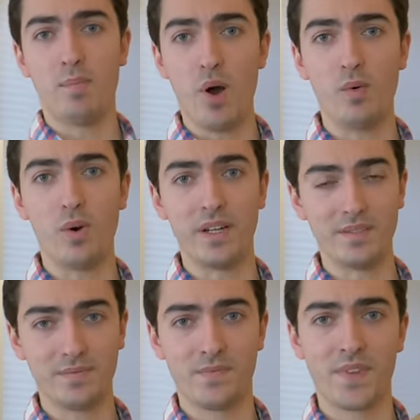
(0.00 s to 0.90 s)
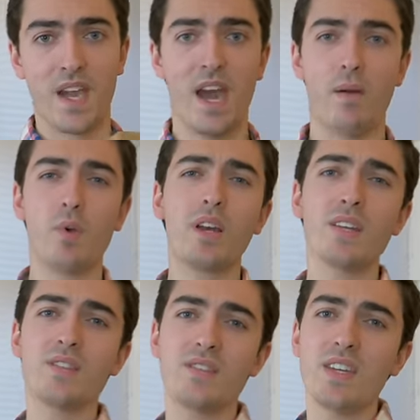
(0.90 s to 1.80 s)
bought one. And we're going to
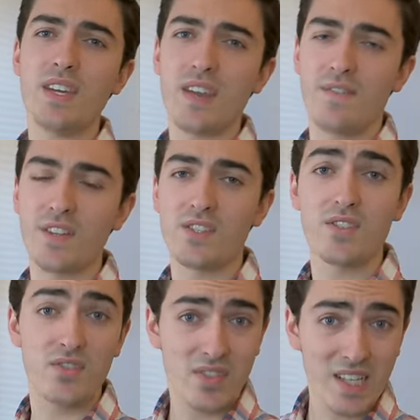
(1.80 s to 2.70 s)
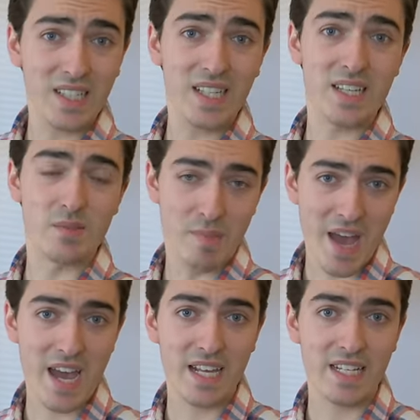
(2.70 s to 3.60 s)
see if it's still as
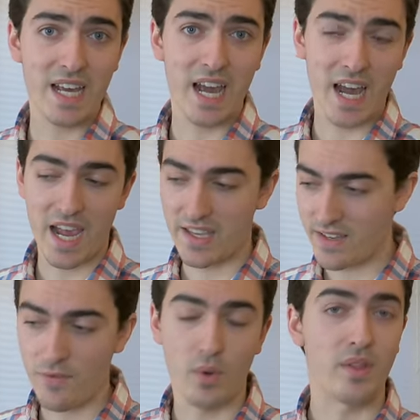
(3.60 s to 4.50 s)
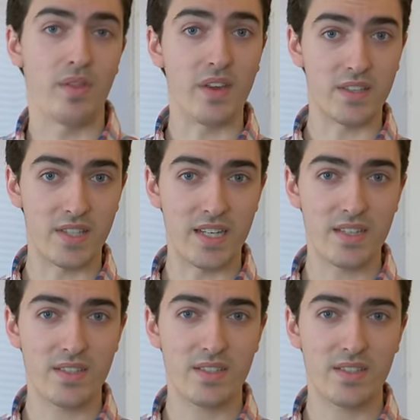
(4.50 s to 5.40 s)
bad as everyone thinks it
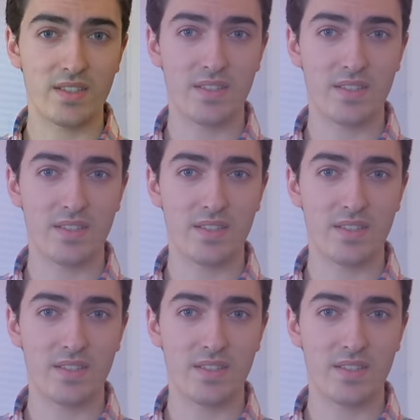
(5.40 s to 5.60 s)
is.